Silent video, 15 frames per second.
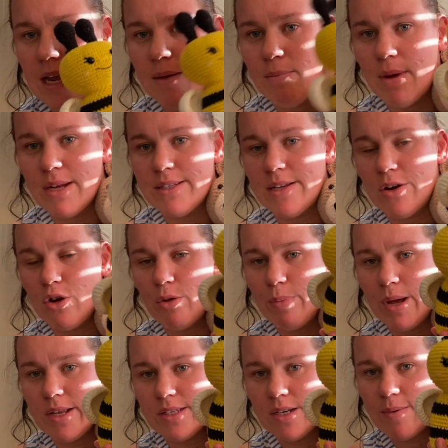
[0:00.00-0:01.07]
my son who
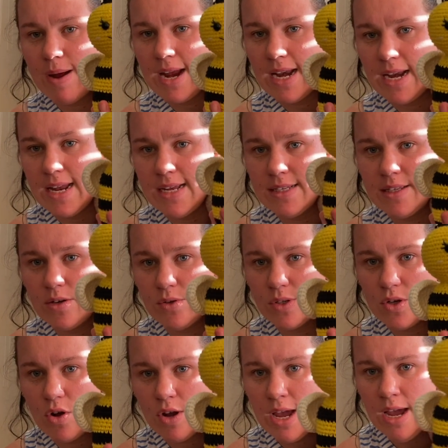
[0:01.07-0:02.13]
passed away, in his little
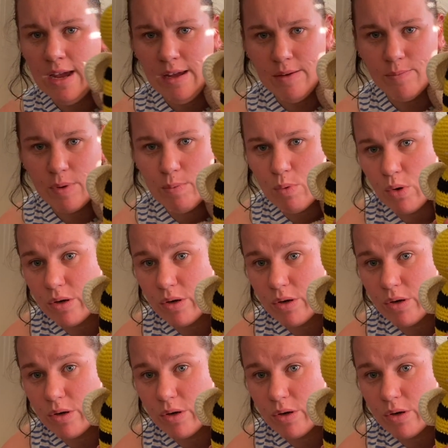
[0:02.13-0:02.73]
stocking. We